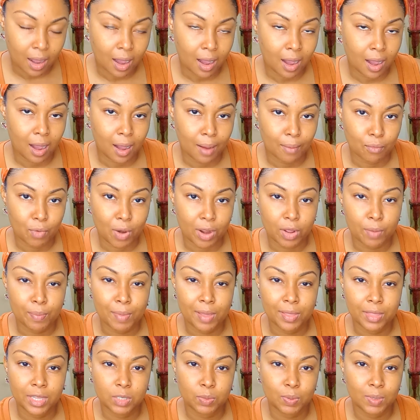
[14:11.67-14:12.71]

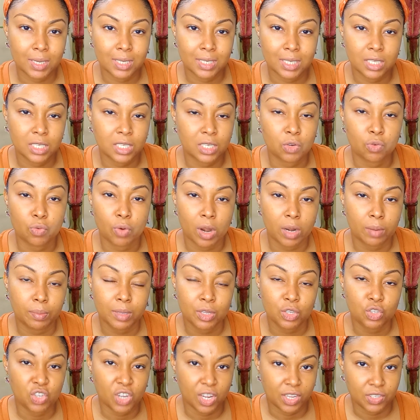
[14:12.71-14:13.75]
recommend this because it's
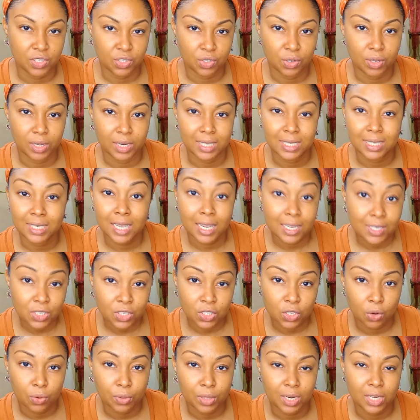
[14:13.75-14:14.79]
incredibly gentle, and it says
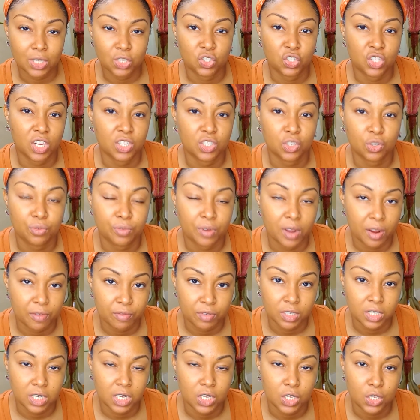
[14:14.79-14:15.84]
so that it's gentle for
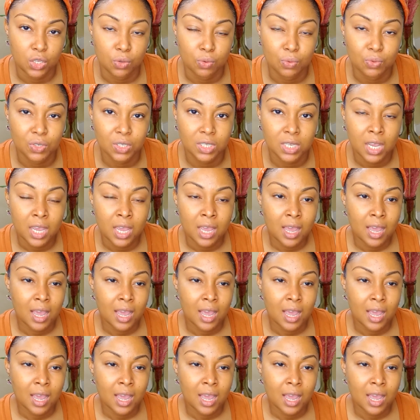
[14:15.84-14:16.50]
everyday use.